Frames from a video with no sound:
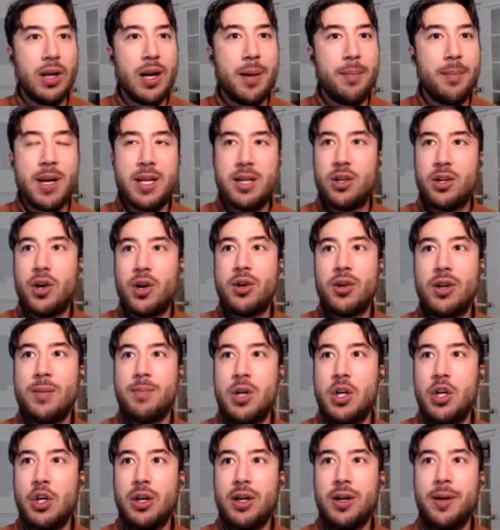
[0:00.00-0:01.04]
up on your own
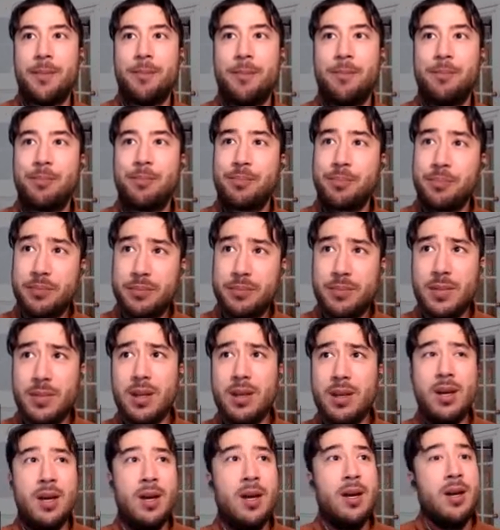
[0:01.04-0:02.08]
computer.
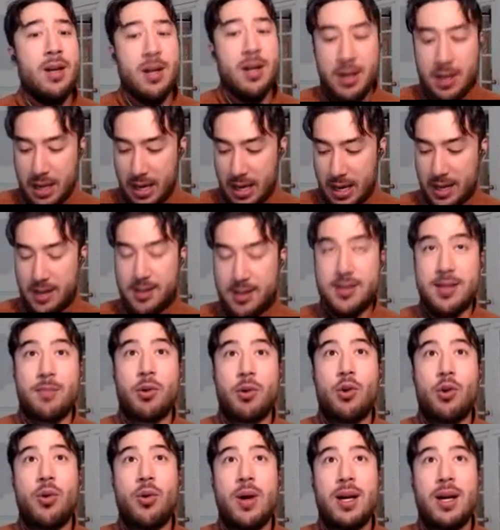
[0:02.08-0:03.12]
Some
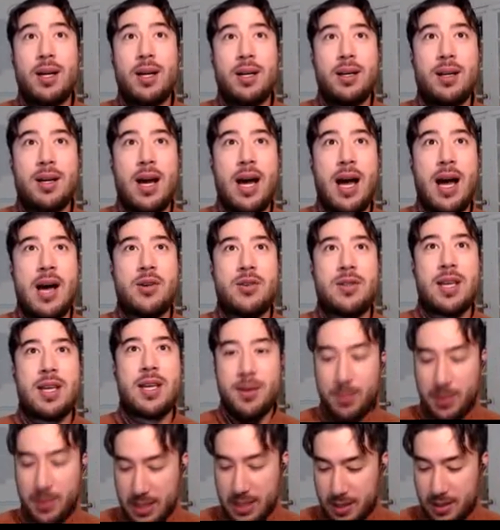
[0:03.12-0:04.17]
quick
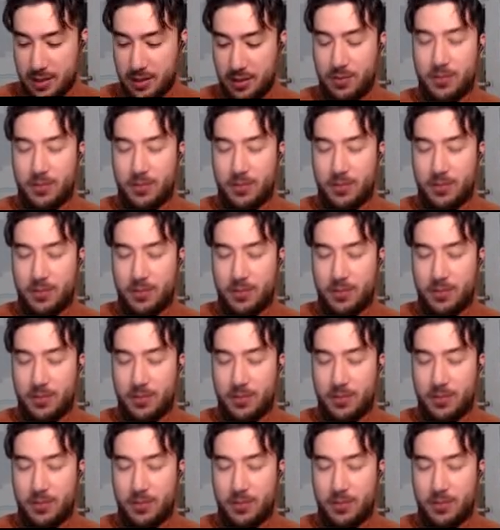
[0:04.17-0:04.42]
housekeeping